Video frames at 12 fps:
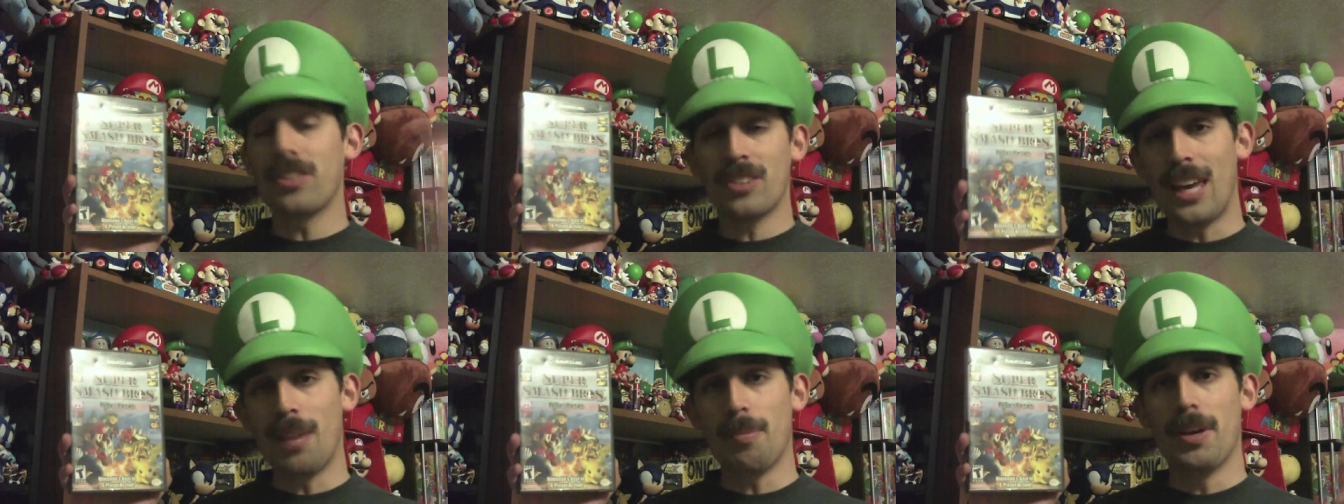this
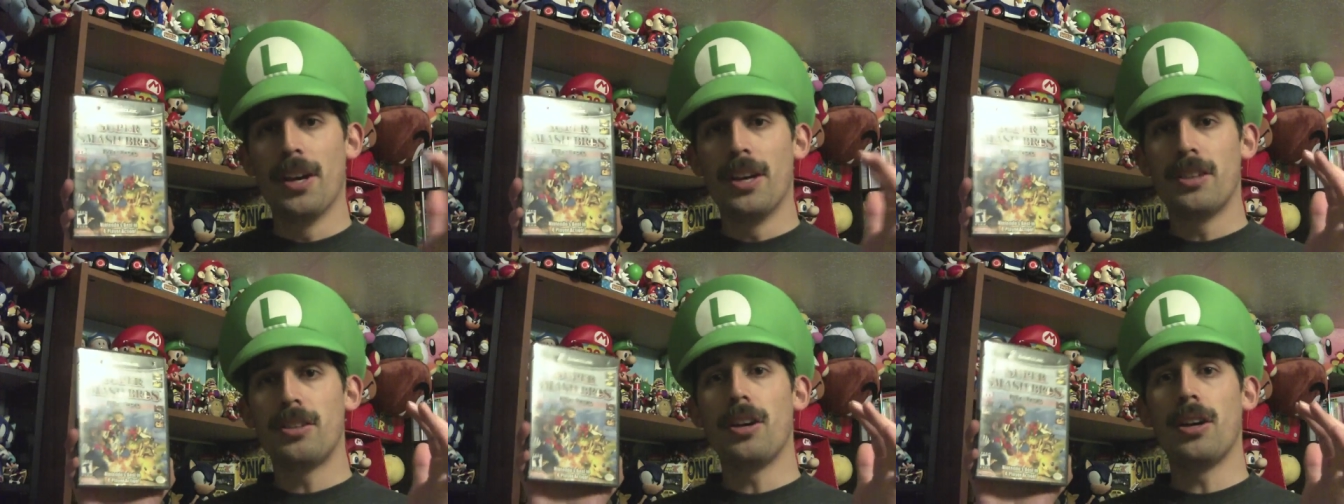game
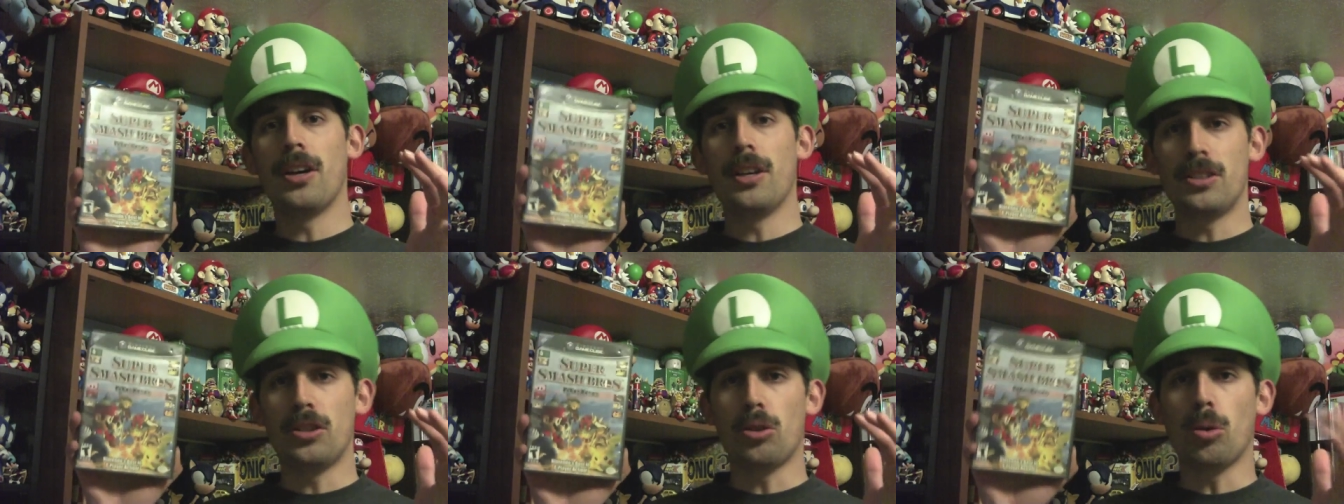
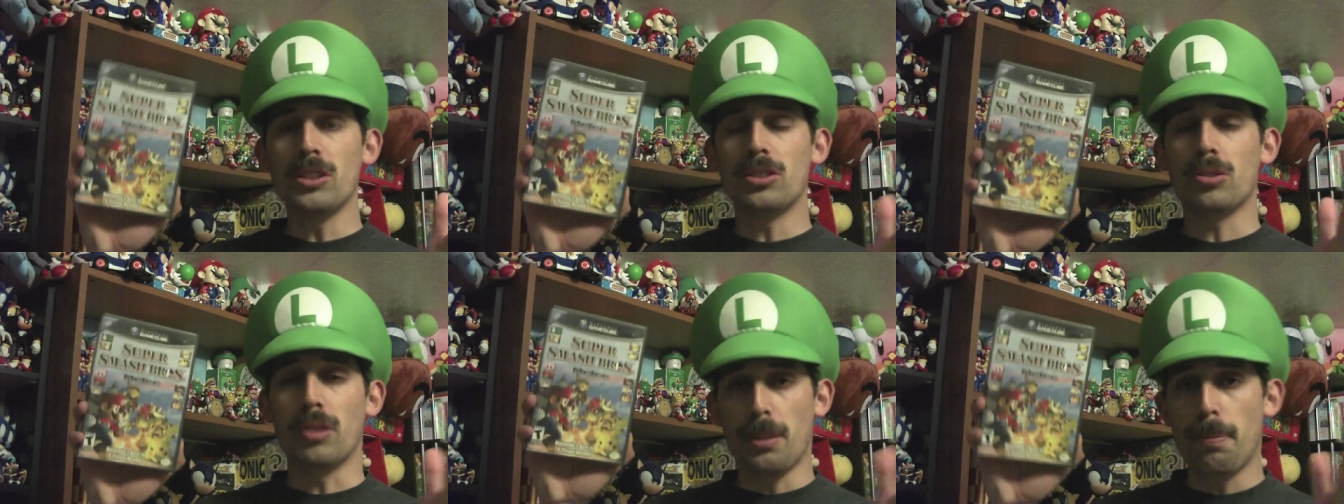to to Toy
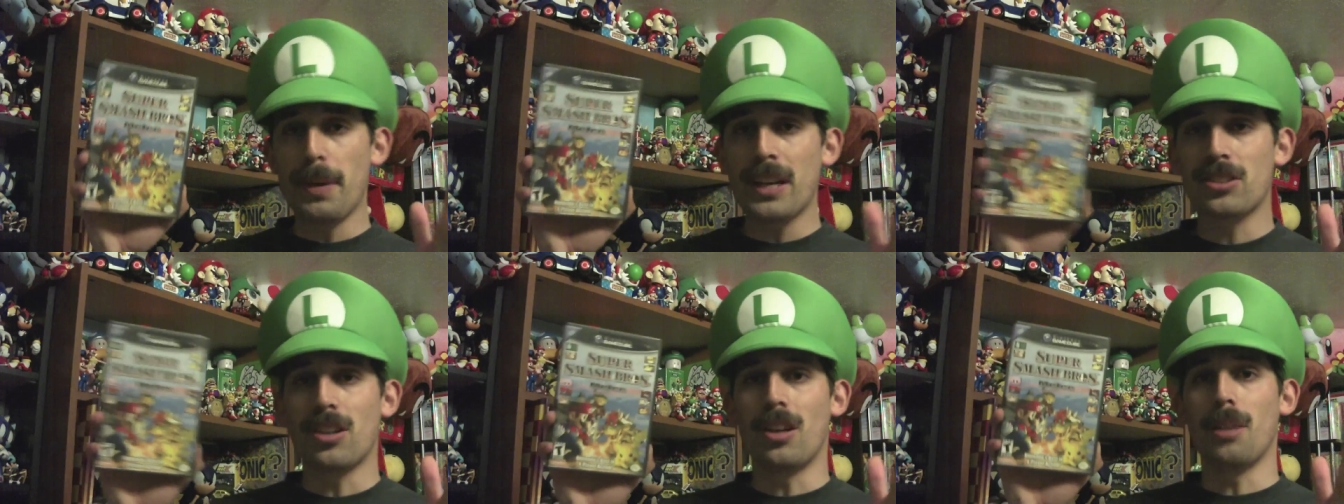Story to
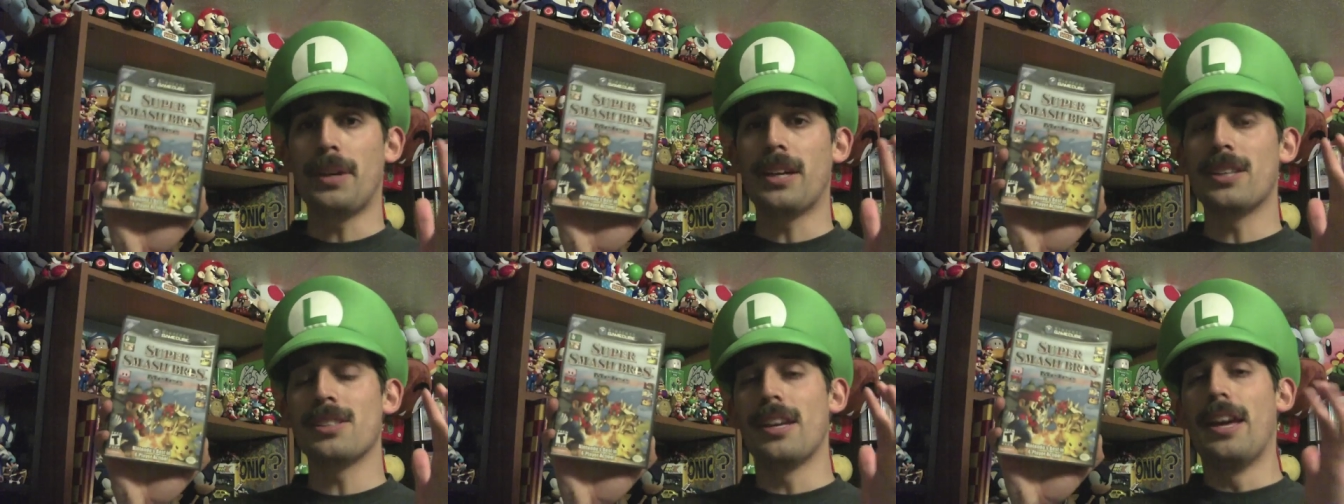Pixar
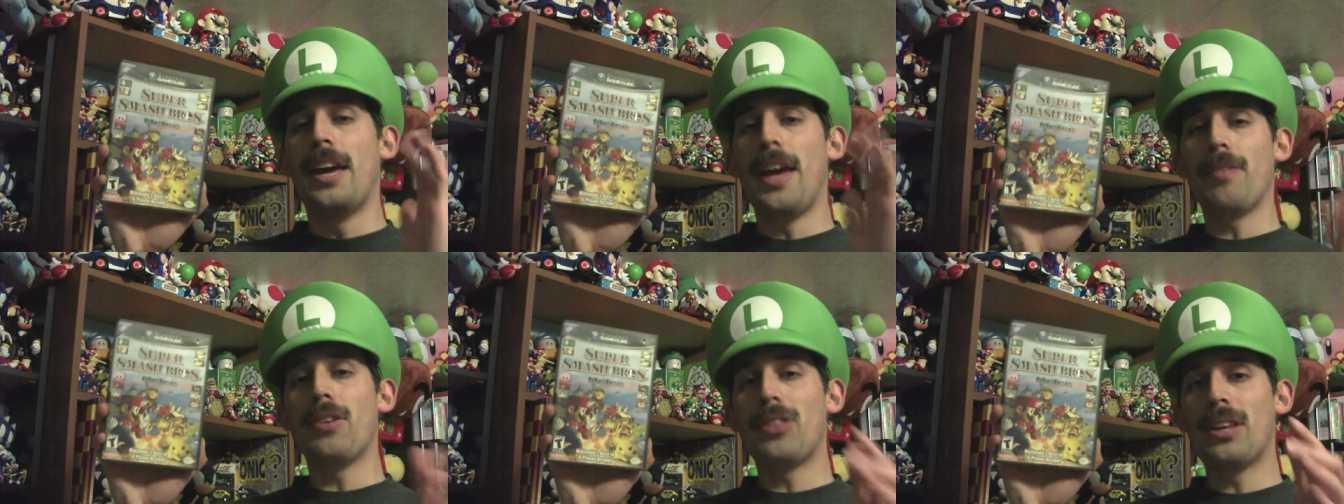because
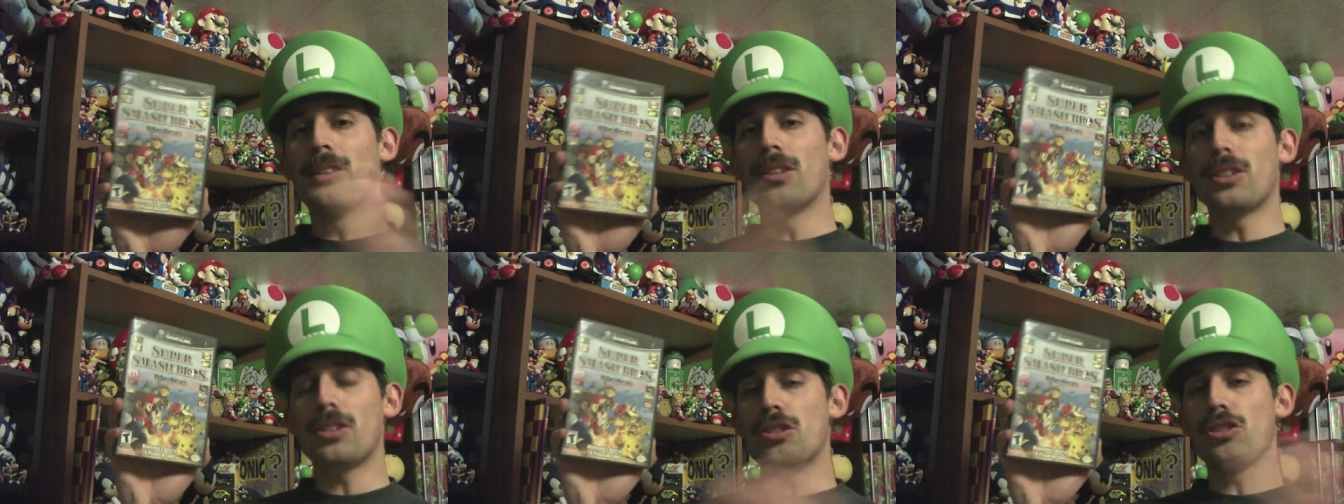everything
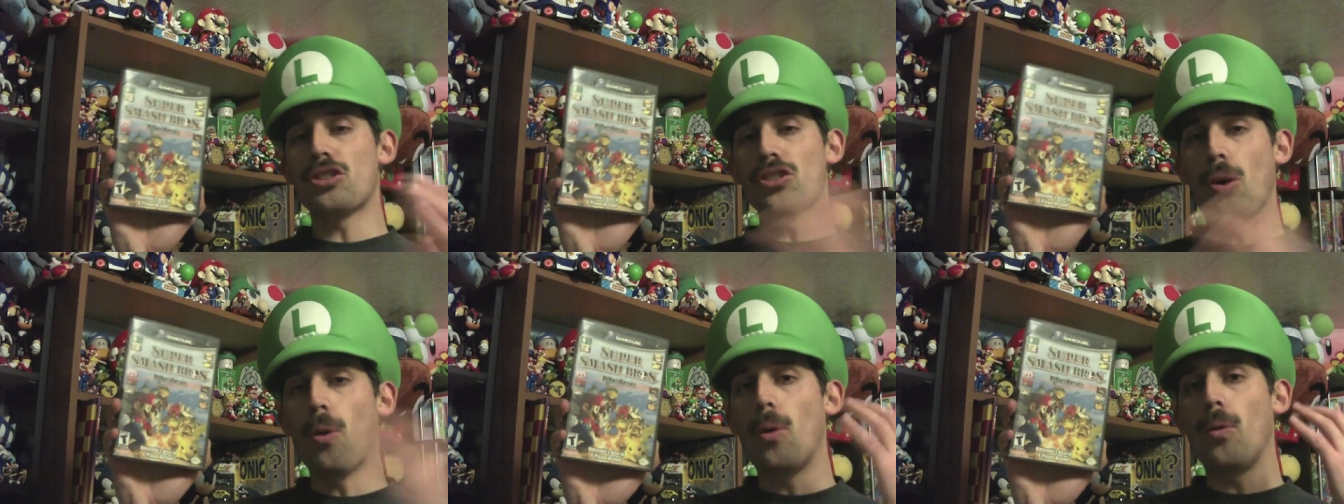looked
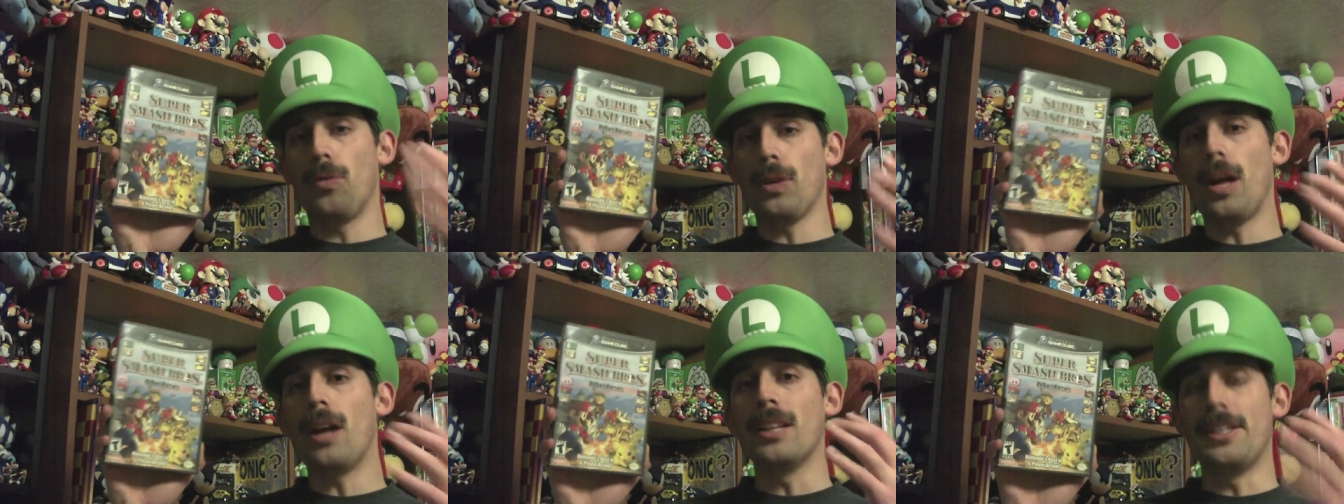so
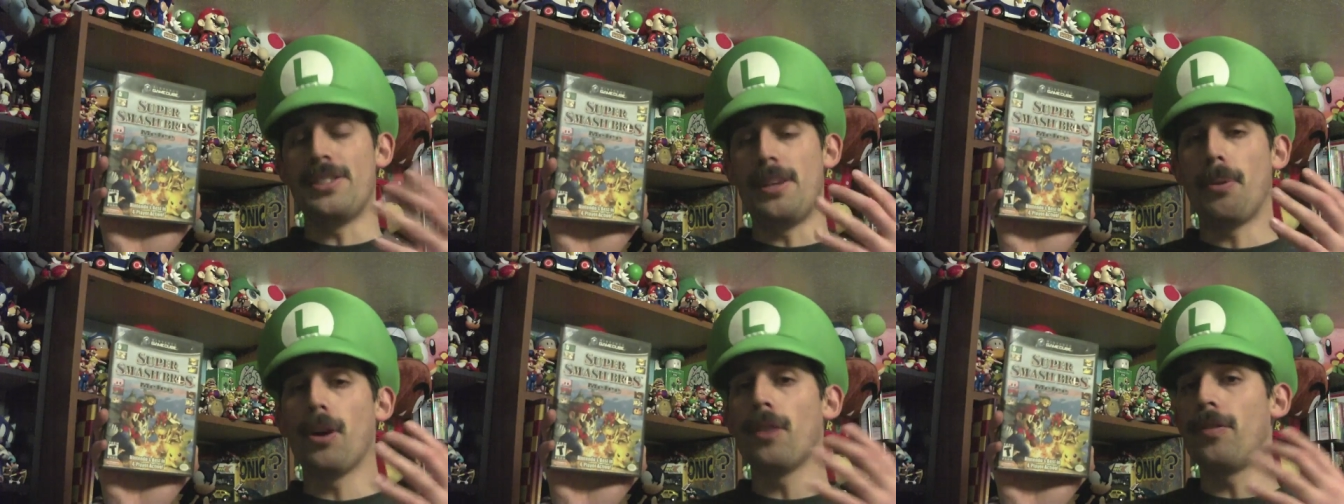flawless
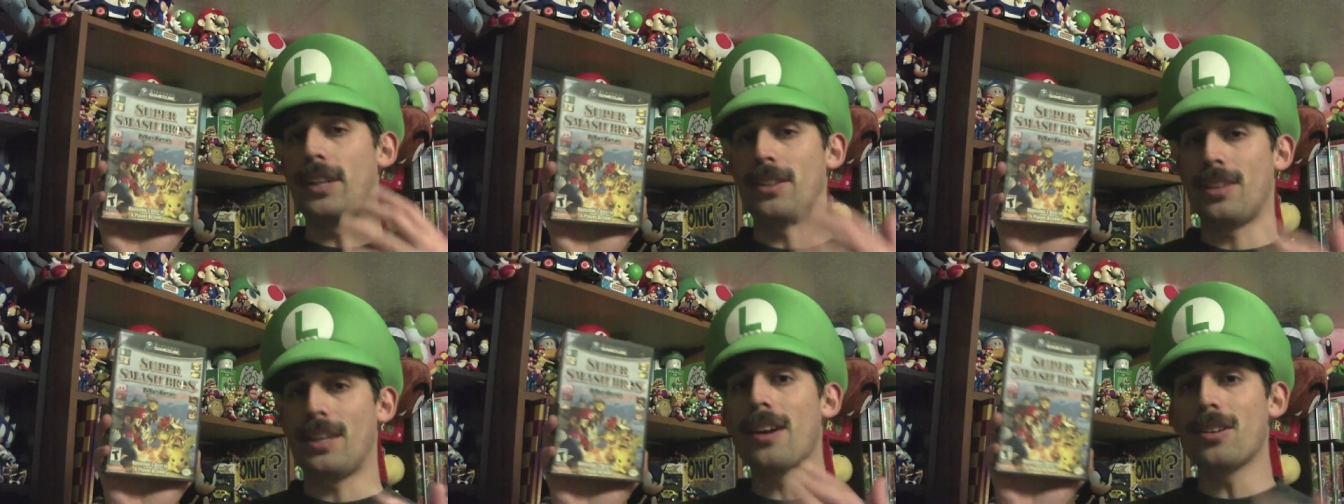and
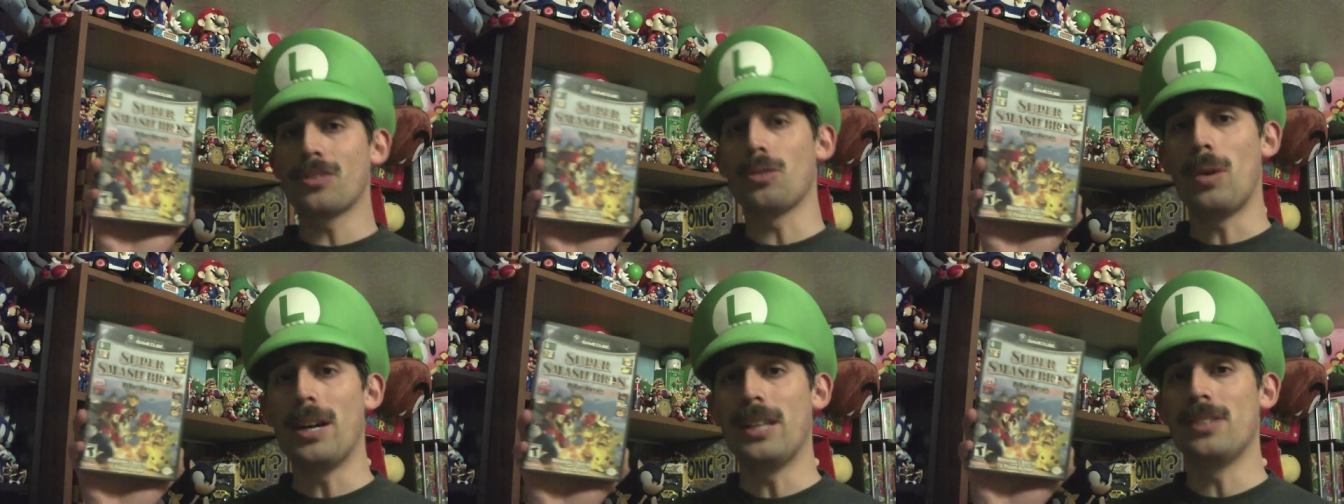perfect, character
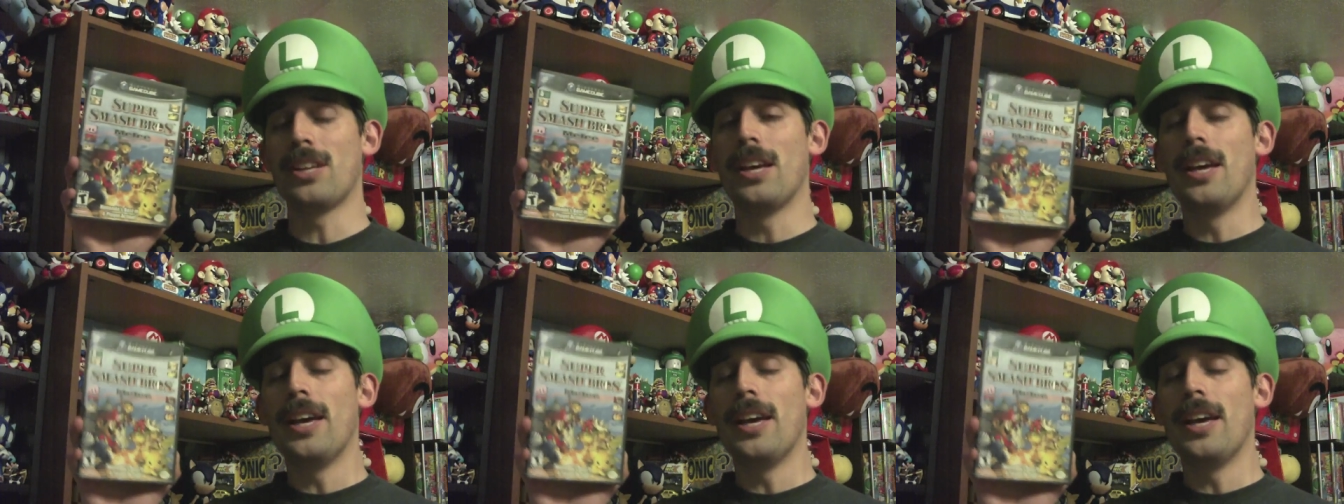wise,